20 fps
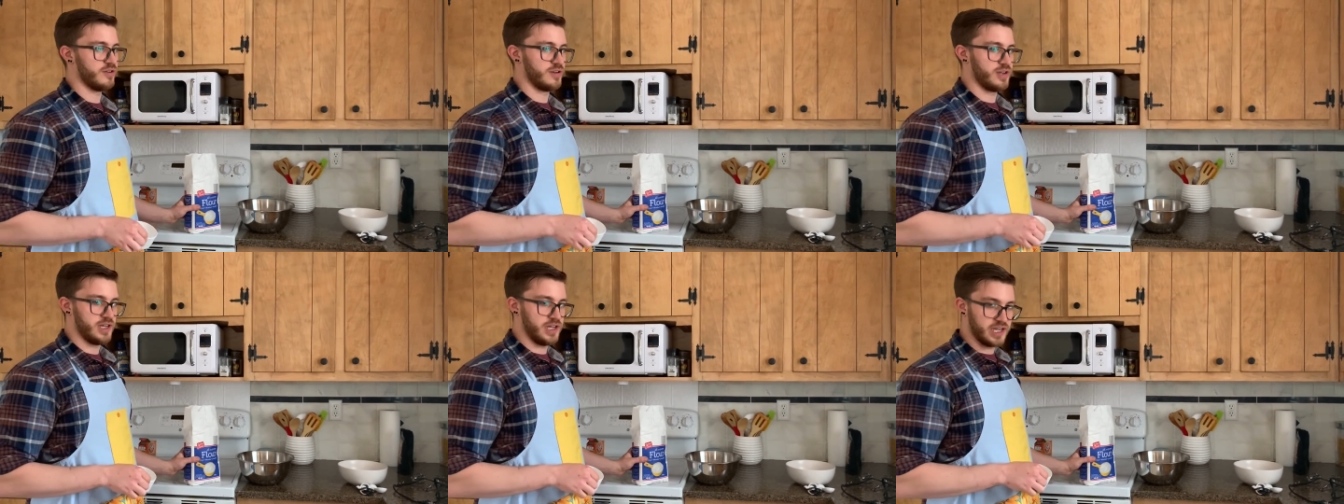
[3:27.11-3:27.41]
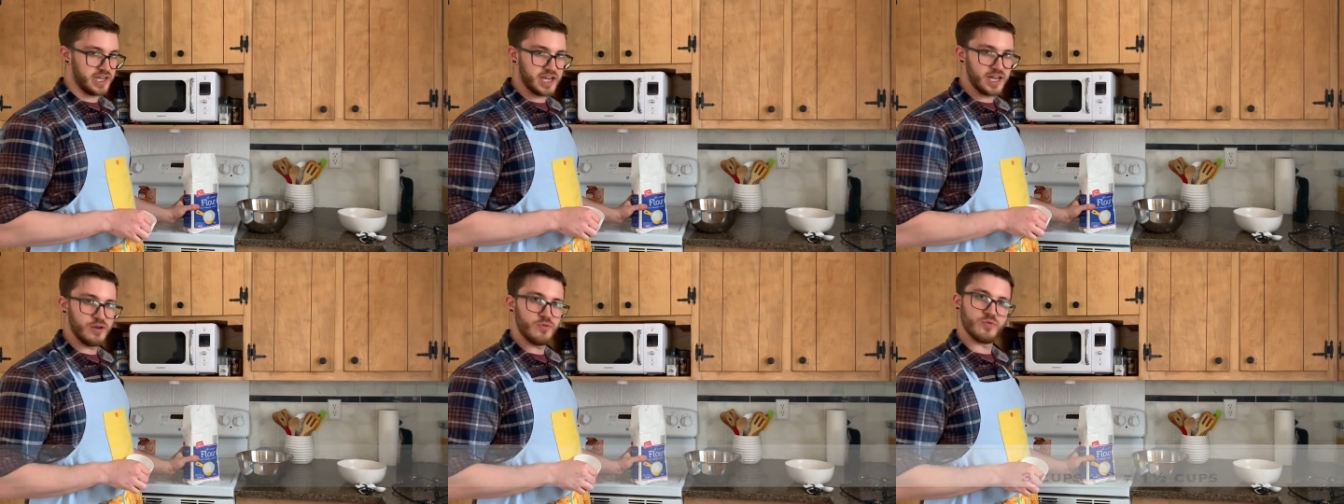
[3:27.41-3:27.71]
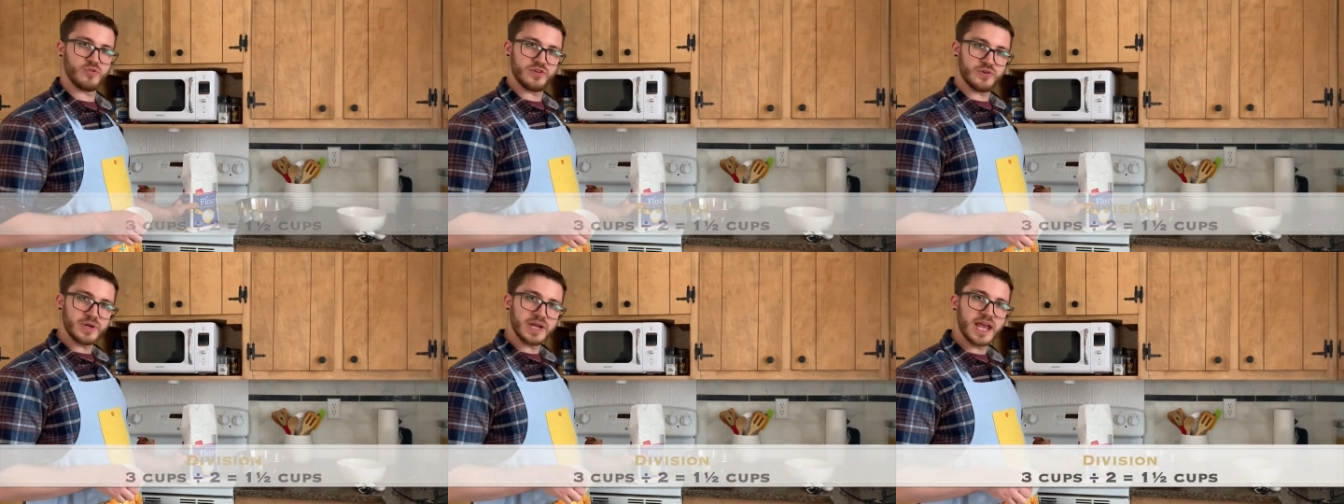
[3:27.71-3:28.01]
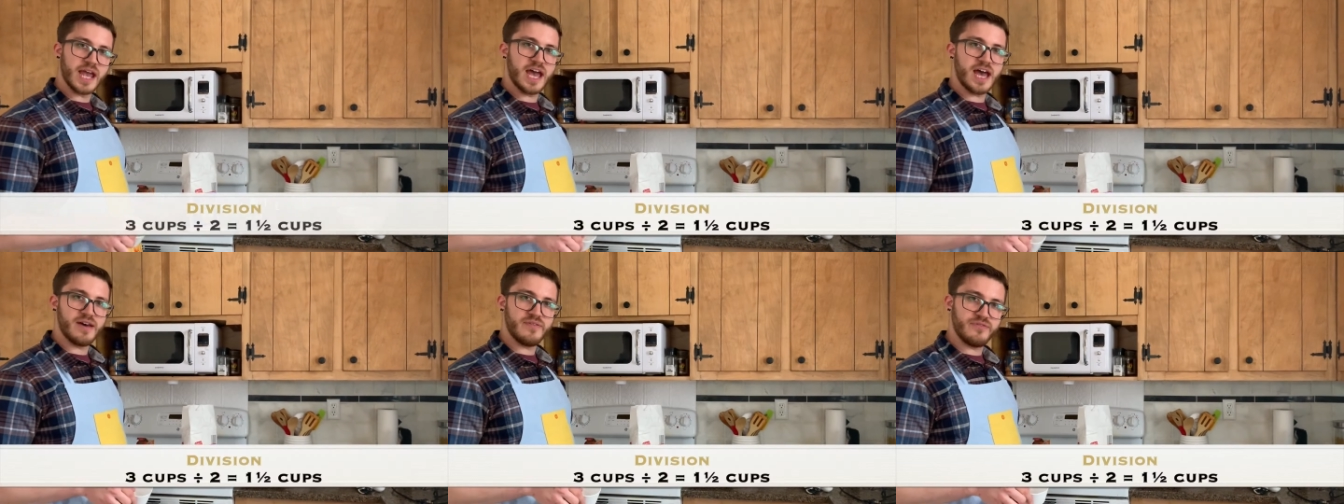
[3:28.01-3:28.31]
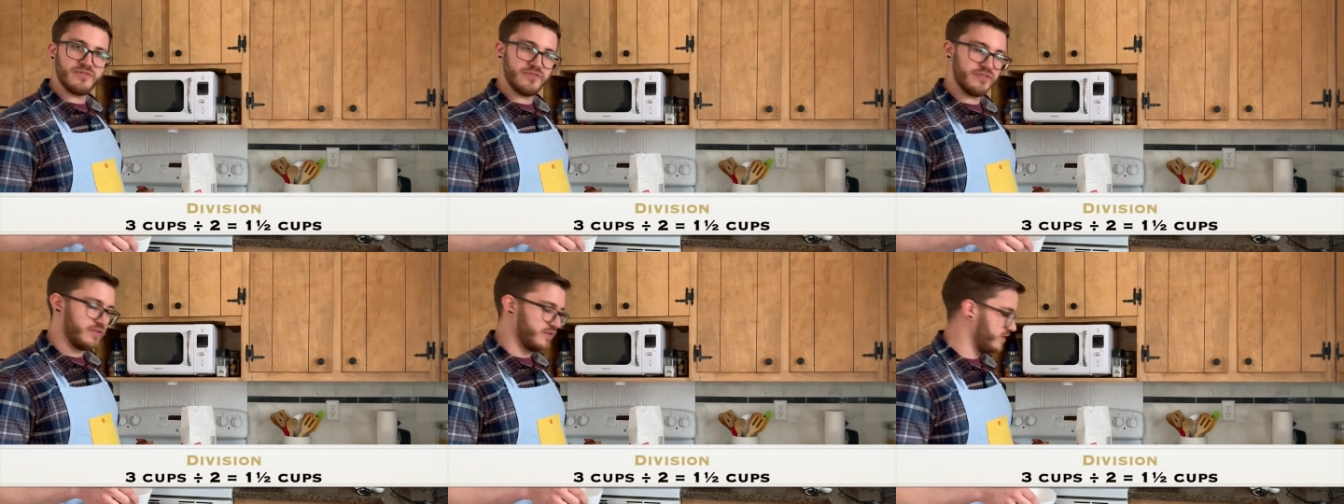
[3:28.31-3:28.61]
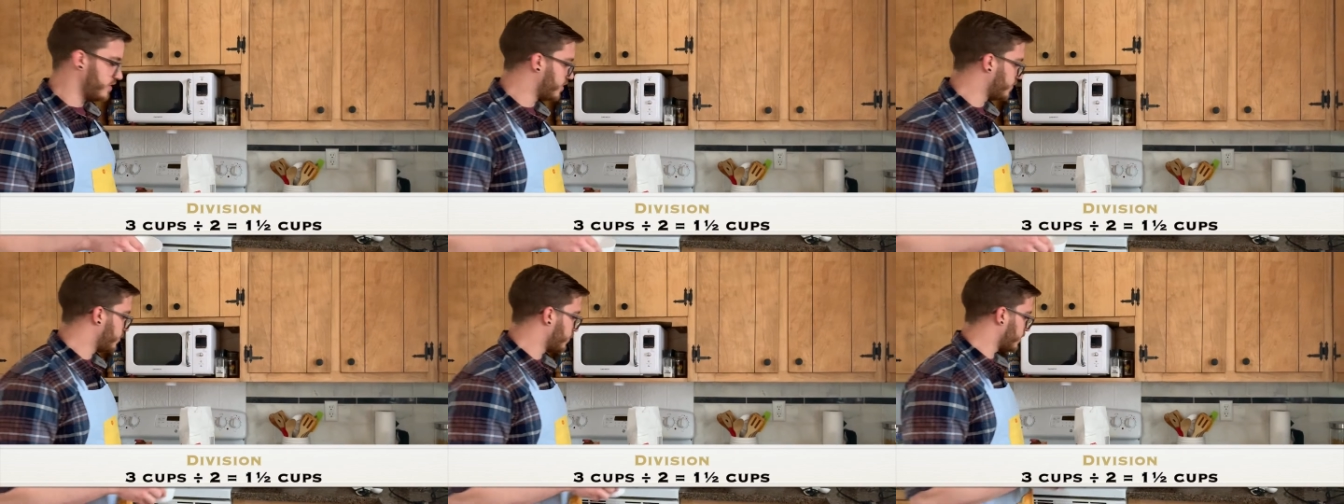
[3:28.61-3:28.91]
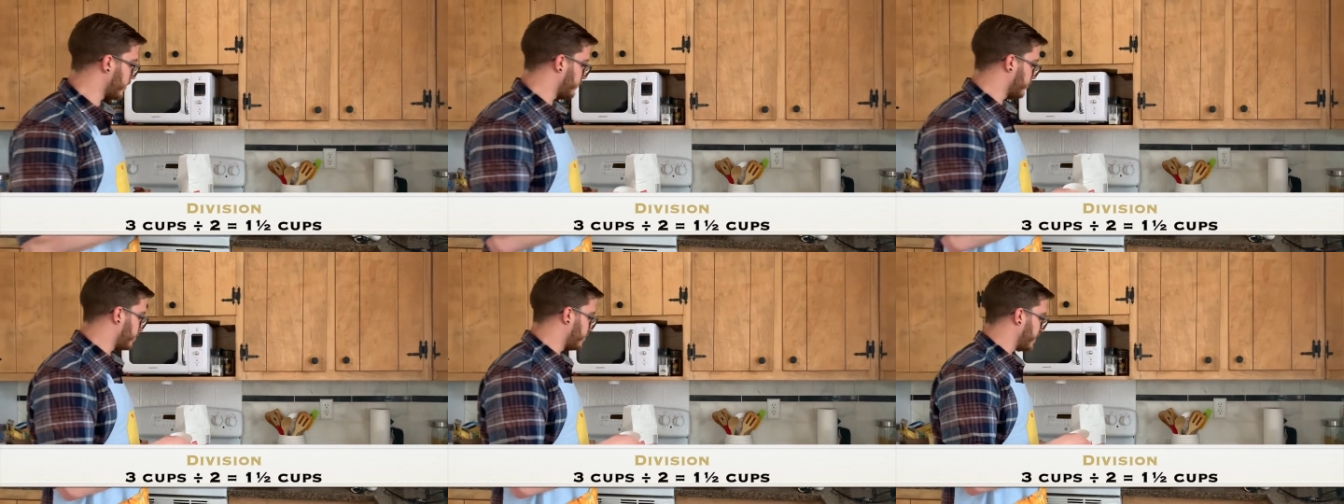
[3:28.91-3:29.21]
again, we're doing half of the
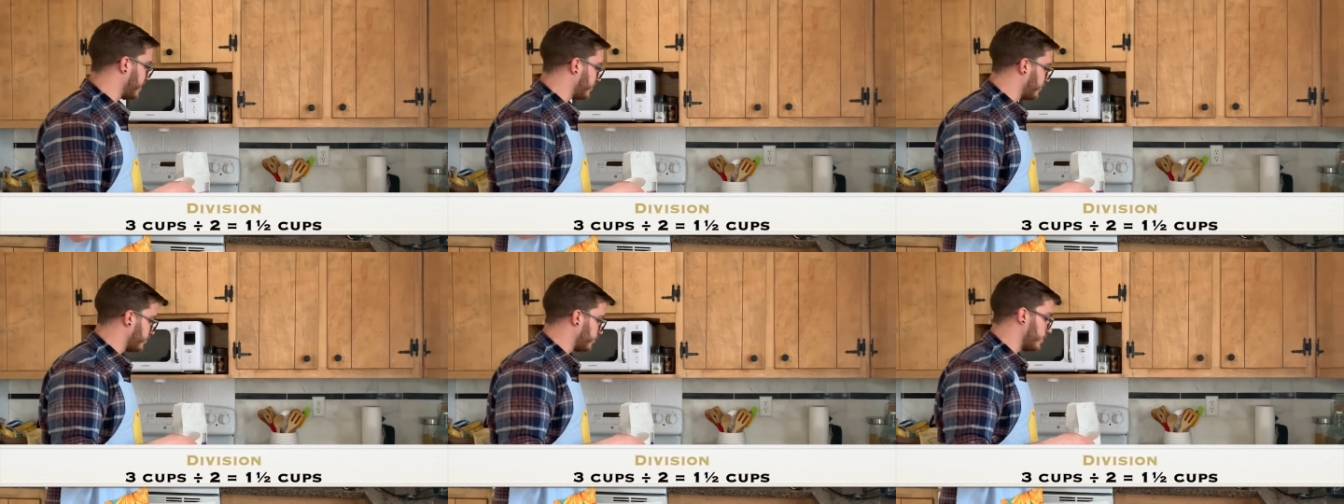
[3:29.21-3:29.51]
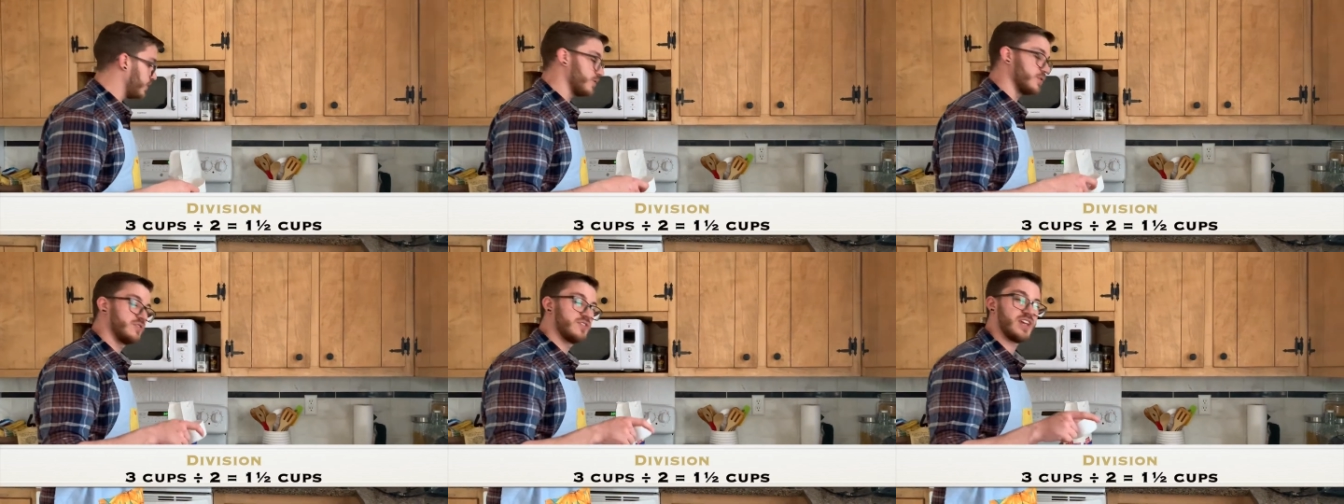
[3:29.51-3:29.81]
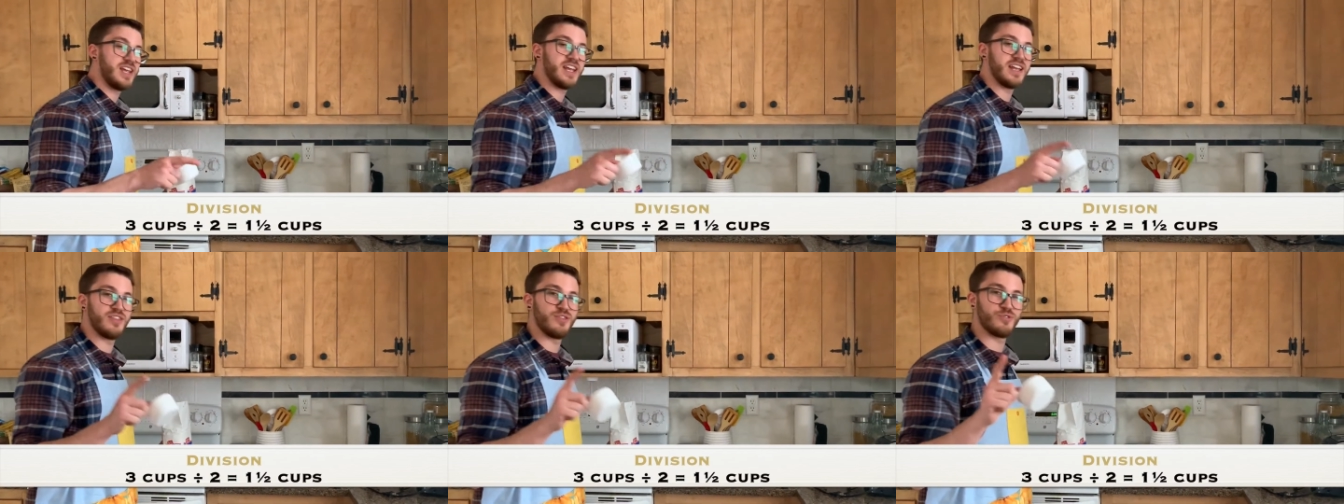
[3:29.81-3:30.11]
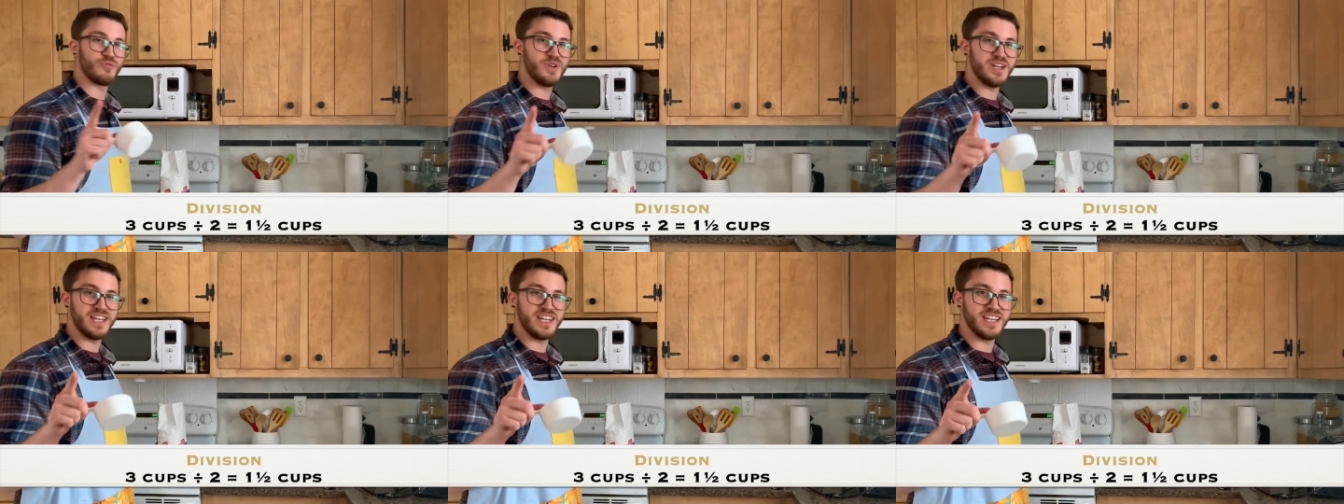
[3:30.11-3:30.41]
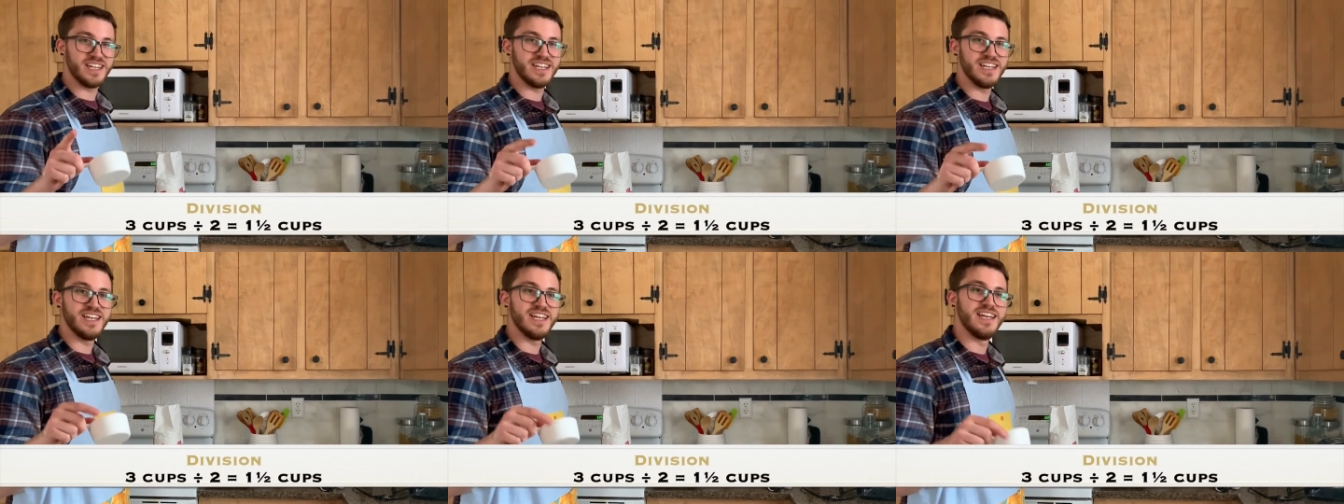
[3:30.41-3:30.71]
recipe, so we will take 3,